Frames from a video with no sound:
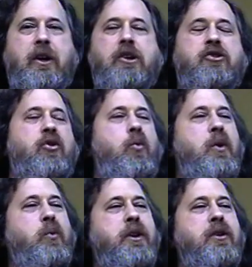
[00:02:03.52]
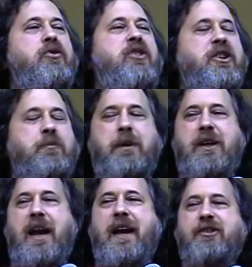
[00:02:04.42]
So when Windows
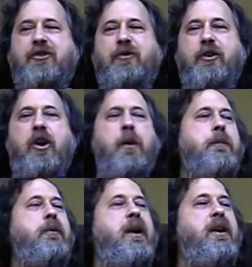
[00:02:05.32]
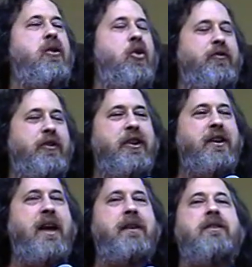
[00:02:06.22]
XP asks for an upgrade over the
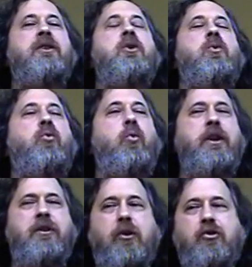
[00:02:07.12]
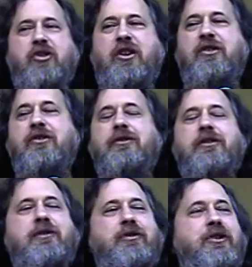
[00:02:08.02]
net, Windows can
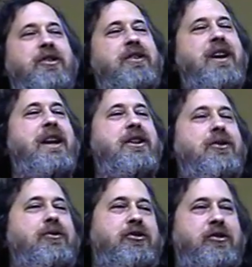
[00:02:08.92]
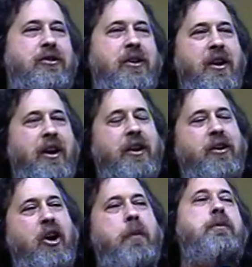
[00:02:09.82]
deliver to that user
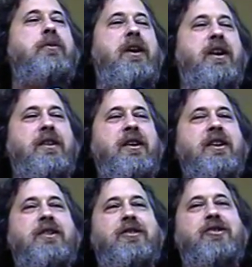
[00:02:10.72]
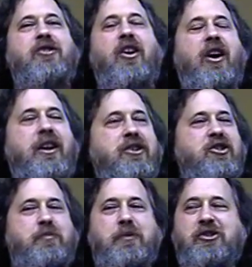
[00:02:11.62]
an upgrade designed
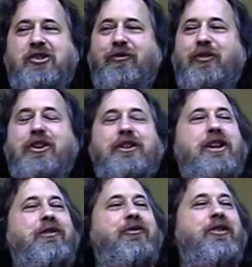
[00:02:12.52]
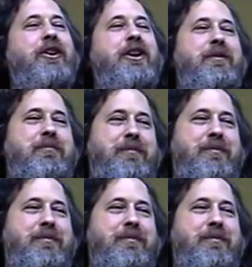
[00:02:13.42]
specifically for him.